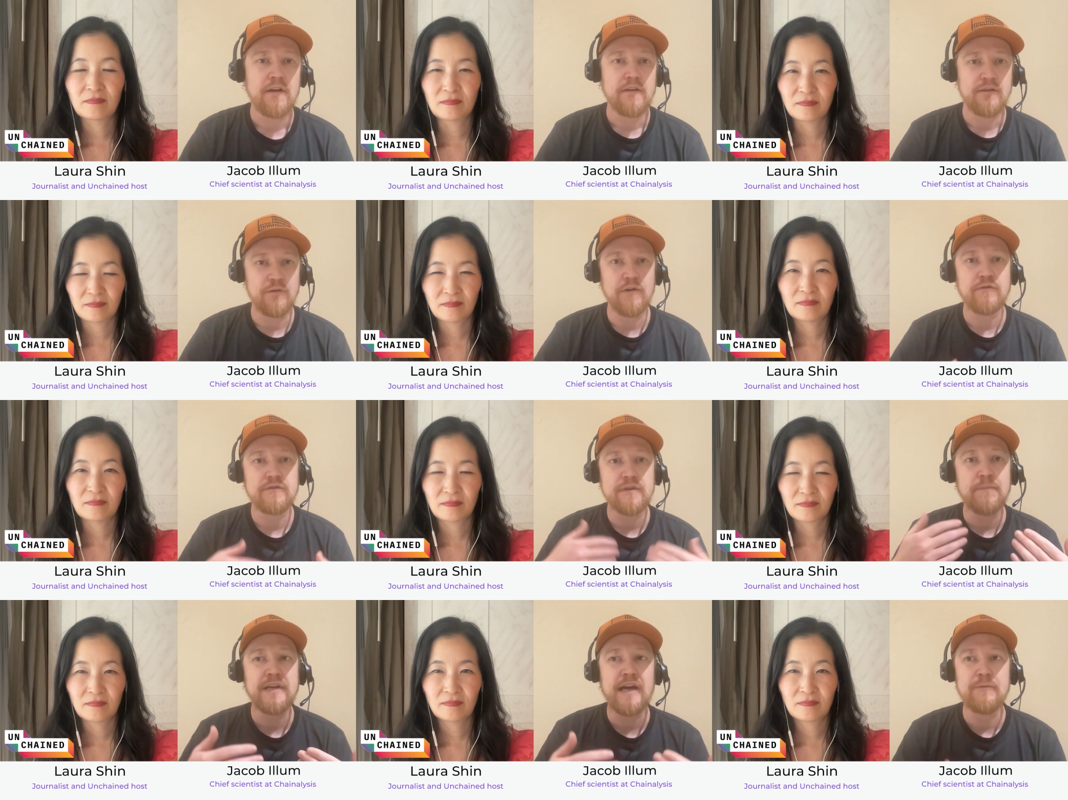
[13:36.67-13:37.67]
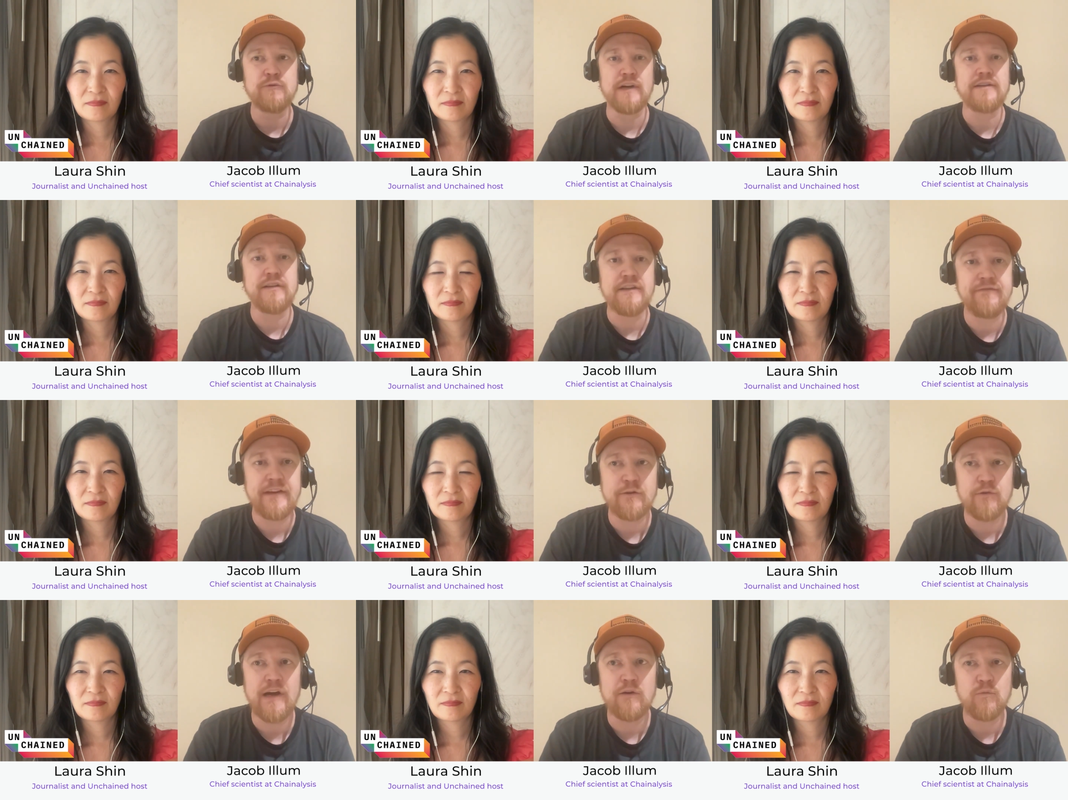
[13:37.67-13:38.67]
Speaker 1: you know, some time to actually
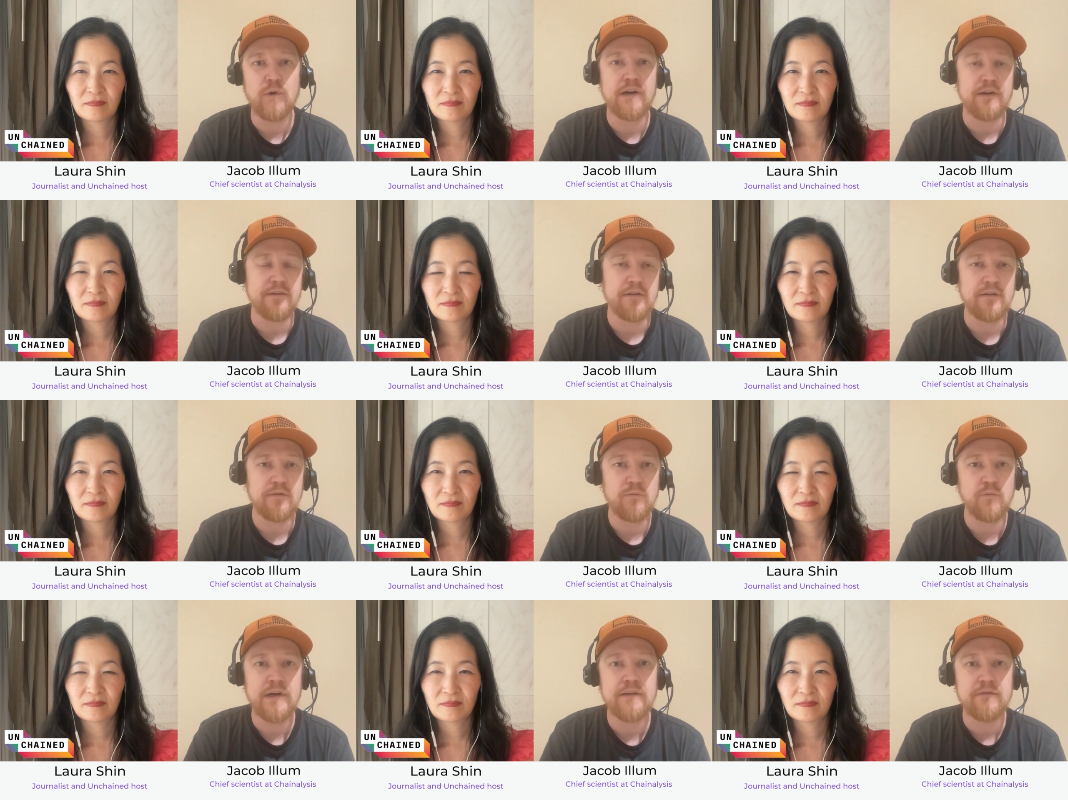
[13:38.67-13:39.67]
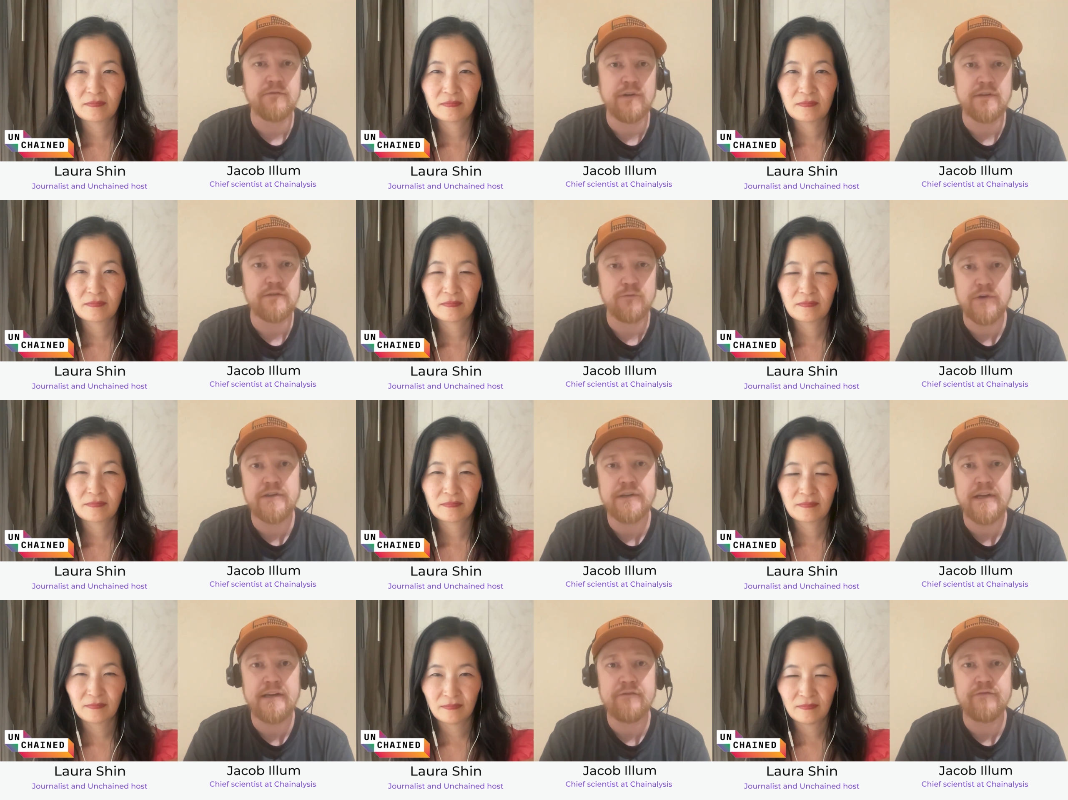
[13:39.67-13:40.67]
figure out where the funds
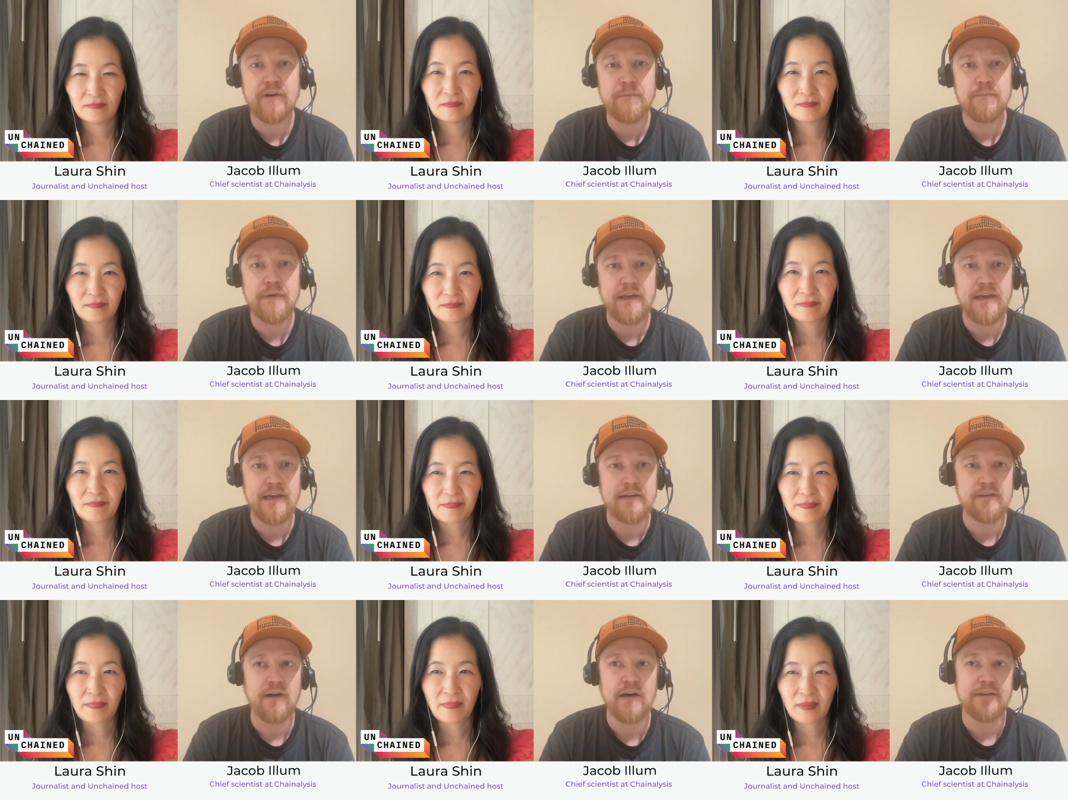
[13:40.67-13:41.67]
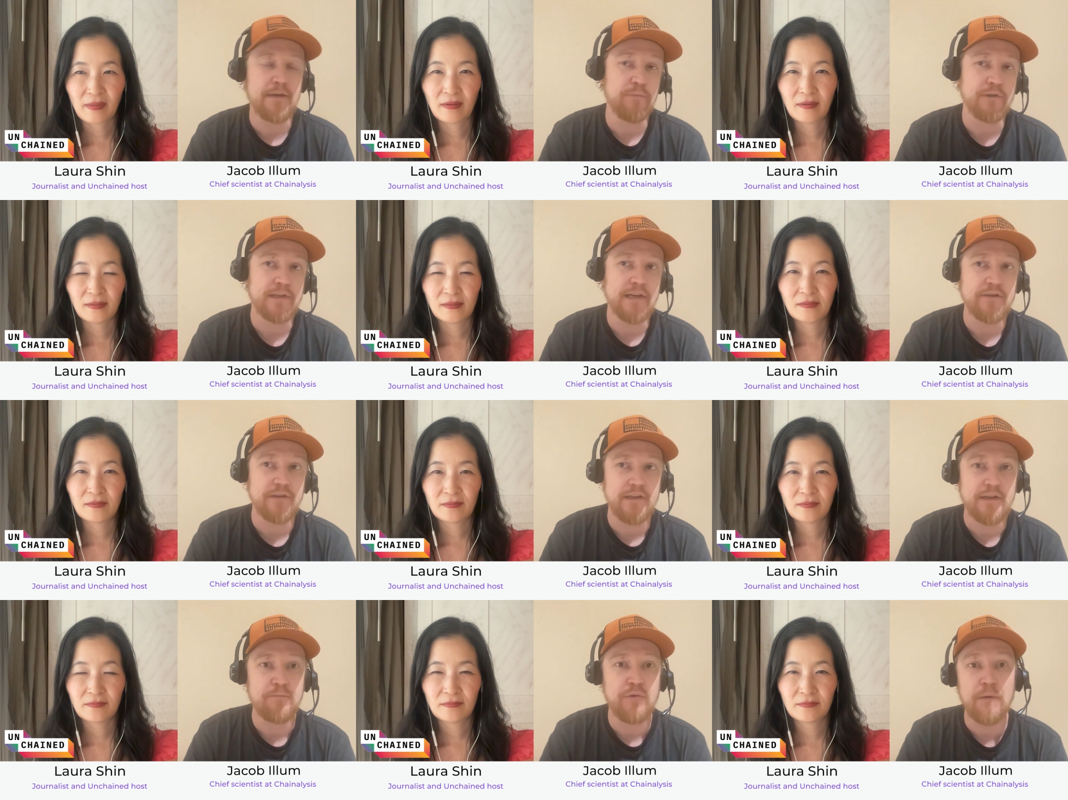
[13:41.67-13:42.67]
originating from and are they
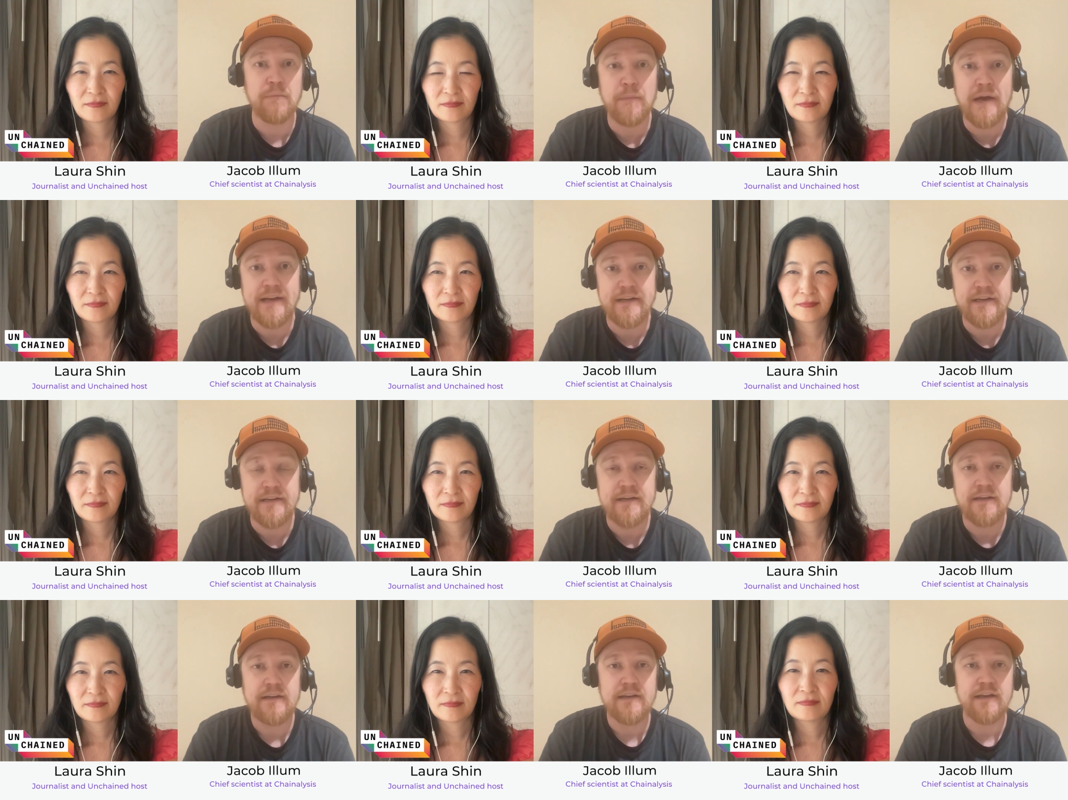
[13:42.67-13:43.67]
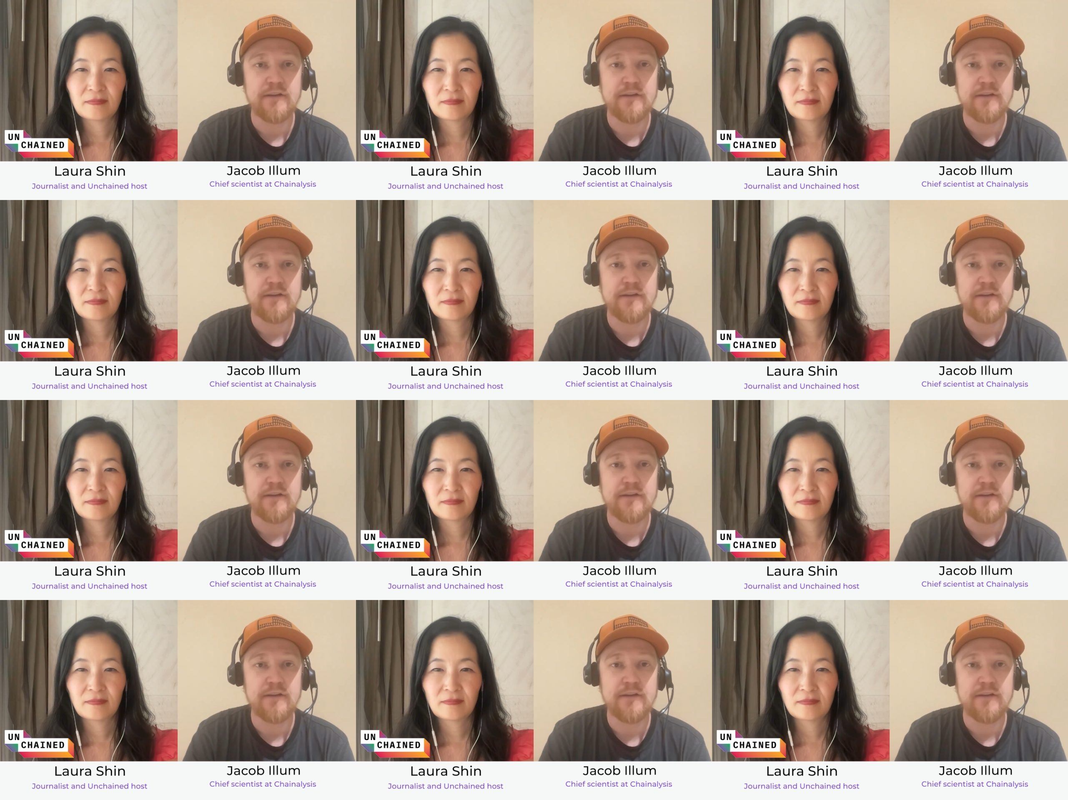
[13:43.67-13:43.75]
potentially problematic. And